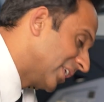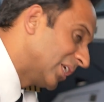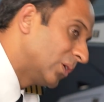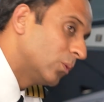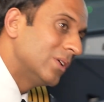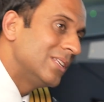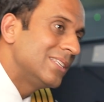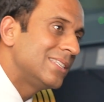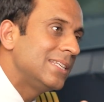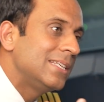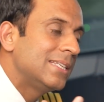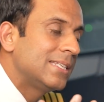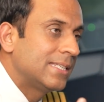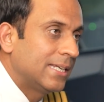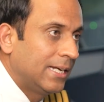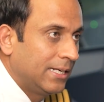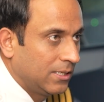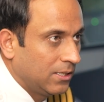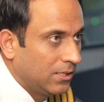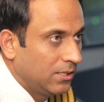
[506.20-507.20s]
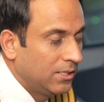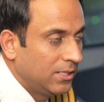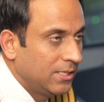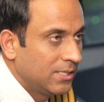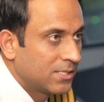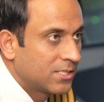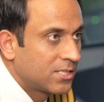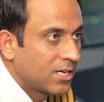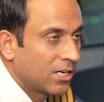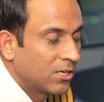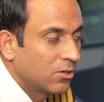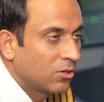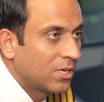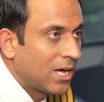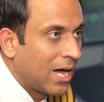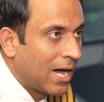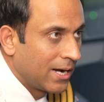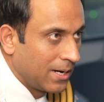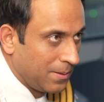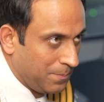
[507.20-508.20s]
frequency set. It is done
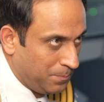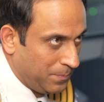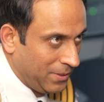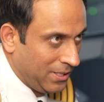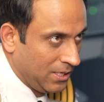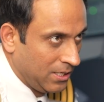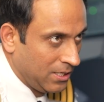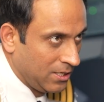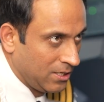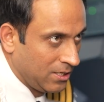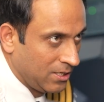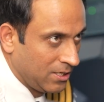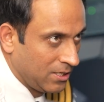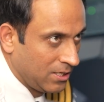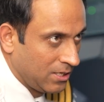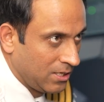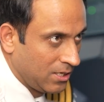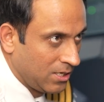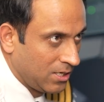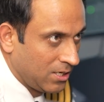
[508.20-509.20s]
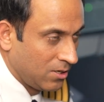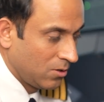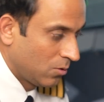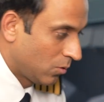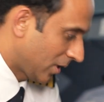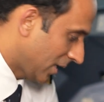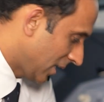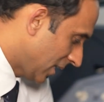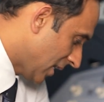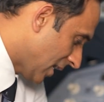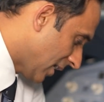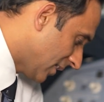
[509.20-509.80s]
on R M P. Yeah. Okay,